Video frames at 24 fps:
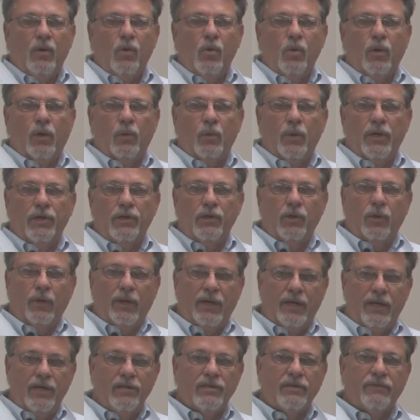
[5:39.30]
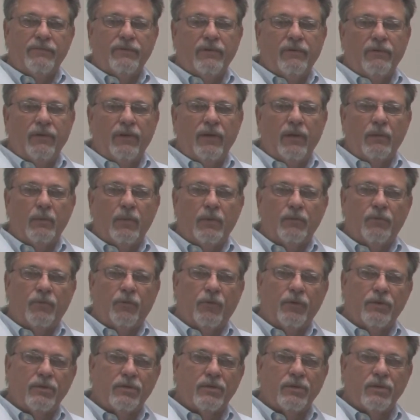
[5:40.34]
When we do adhesive development,
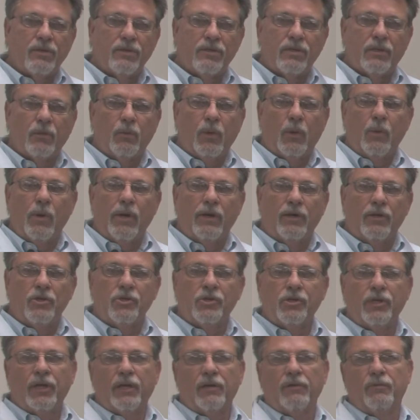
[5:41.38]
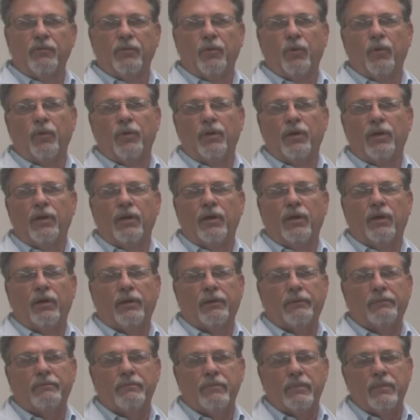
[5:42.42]
for instance, and we want to check for
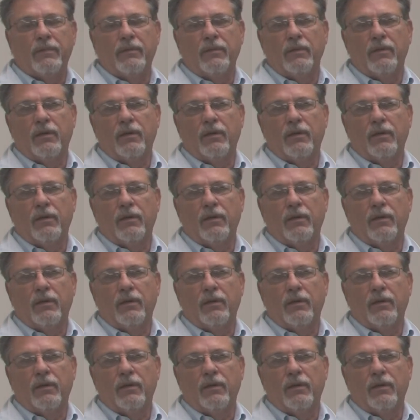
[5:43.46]
the